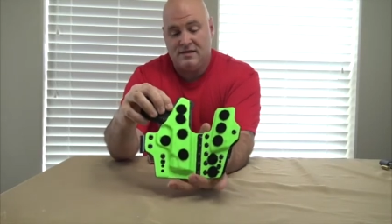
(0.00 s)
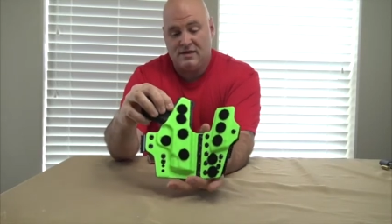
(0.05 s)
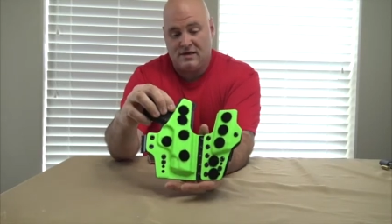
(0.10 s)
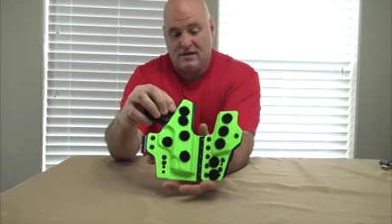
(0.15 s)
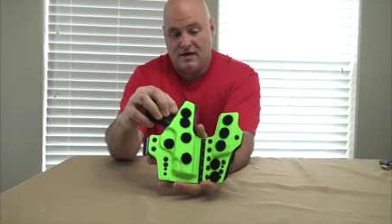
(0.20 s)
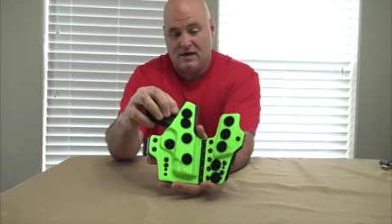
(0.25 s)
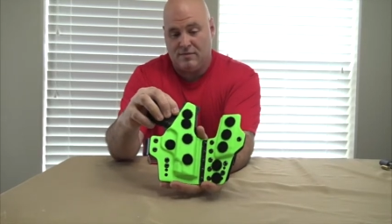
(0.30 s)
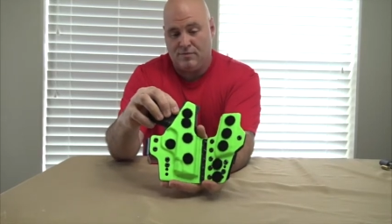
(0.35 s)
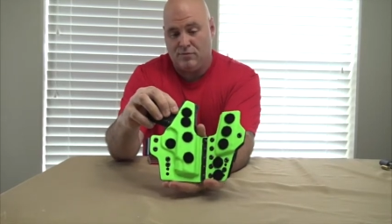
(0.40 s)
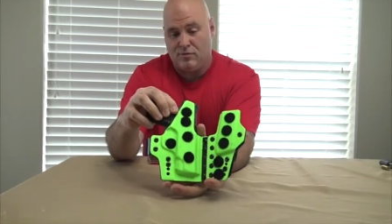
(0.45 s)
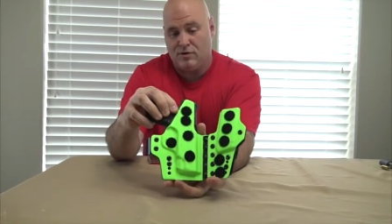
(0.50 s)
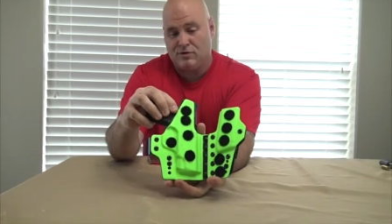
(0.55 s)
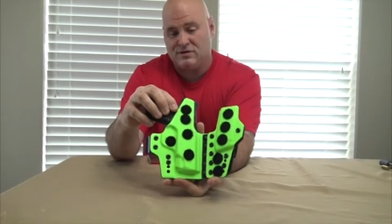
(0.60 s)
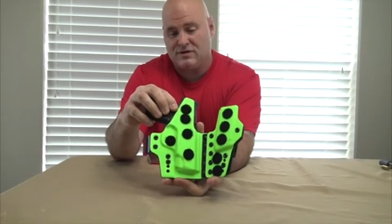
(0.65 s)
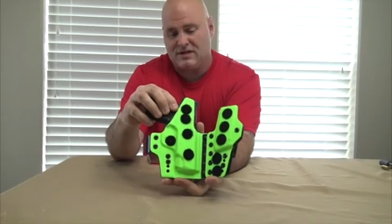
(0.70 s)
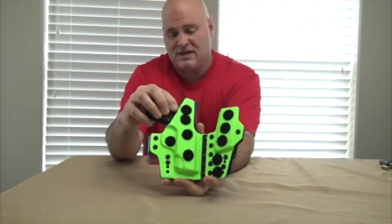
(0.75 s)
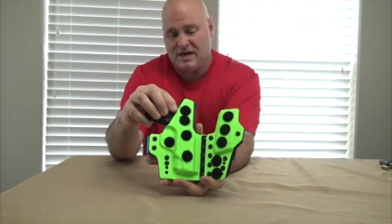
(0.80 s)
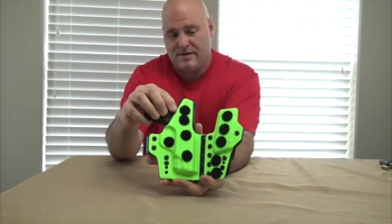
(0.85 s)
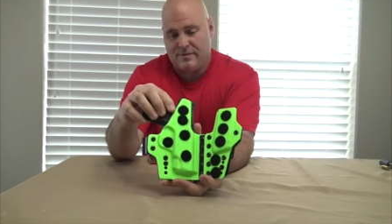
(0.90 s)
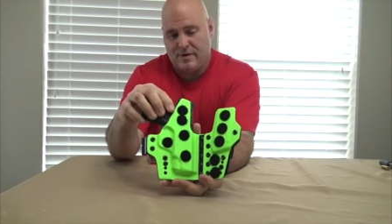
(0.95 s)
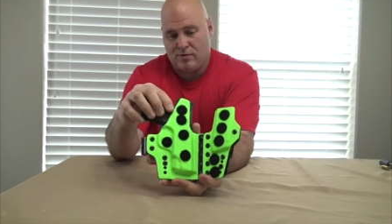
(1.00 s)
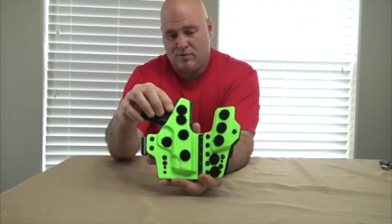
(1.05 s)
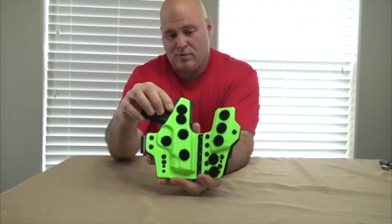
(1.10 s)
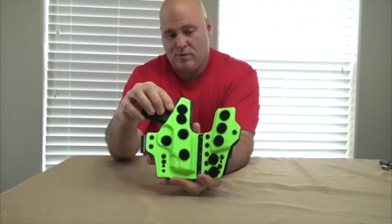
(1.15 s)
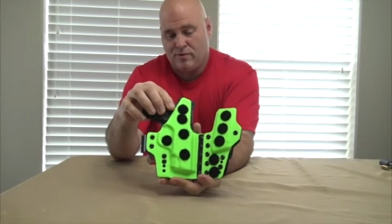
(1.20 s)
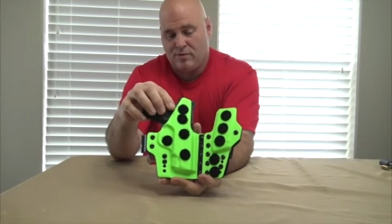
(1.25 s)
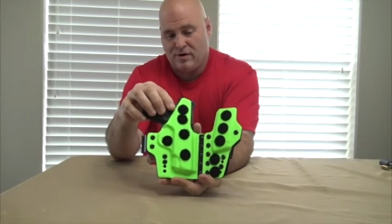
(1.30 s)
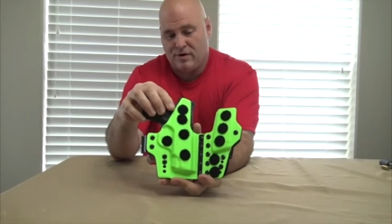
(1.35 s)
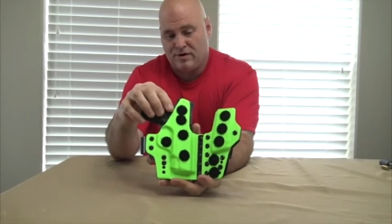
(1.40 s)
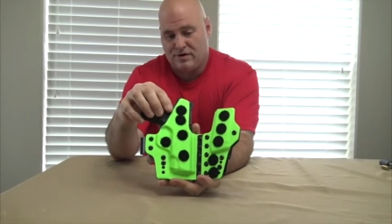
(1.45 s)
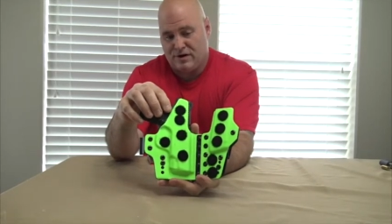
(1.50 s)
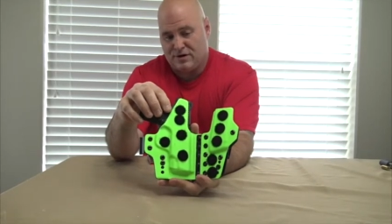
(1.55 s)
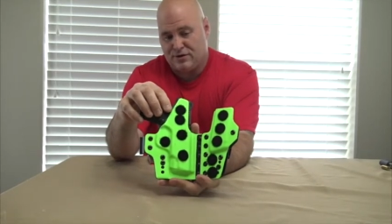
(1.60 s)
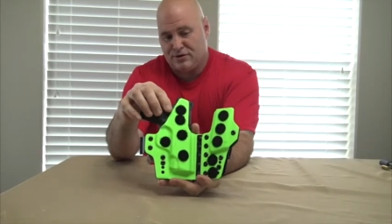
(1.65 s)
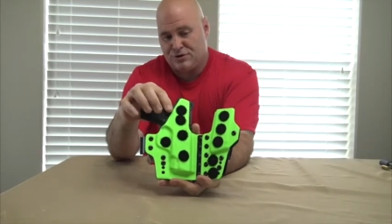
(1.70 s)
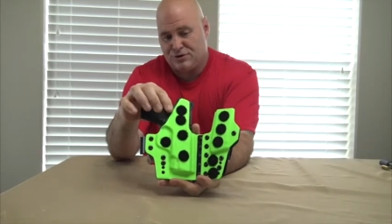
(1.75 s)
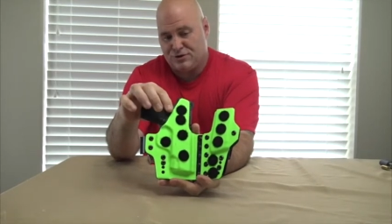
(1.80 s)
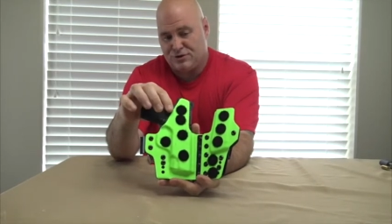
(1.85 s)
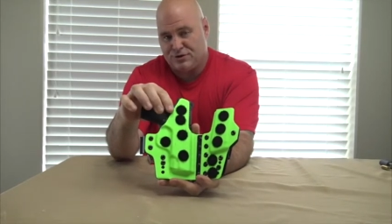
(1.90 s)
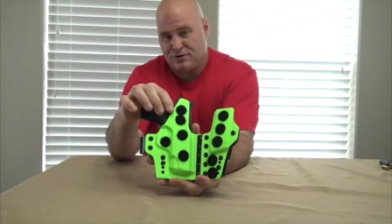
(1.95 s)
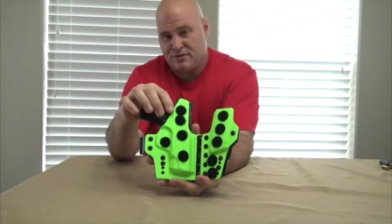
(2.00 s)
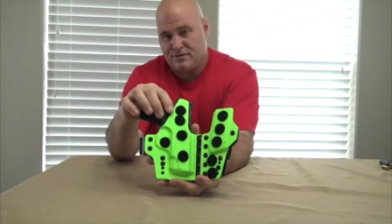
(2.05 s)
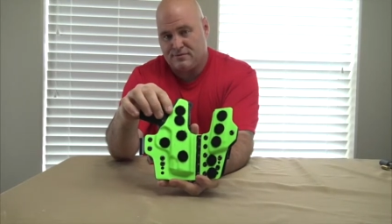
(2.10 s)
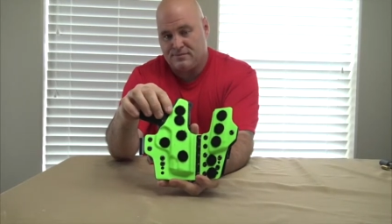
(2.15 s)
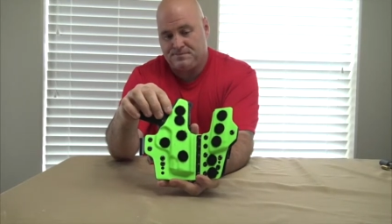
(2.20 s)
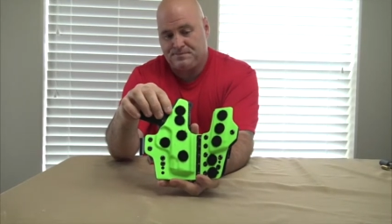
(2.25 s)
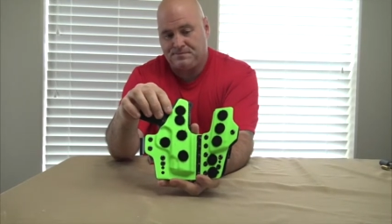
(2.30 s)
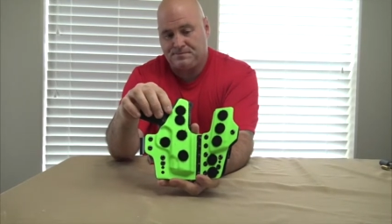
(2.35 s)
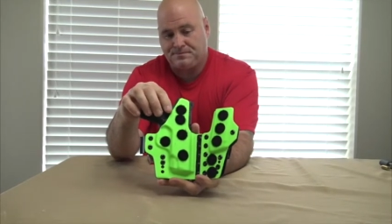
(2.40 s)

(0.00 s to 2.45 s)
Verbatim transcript: Most of the time I will wear an undershirt,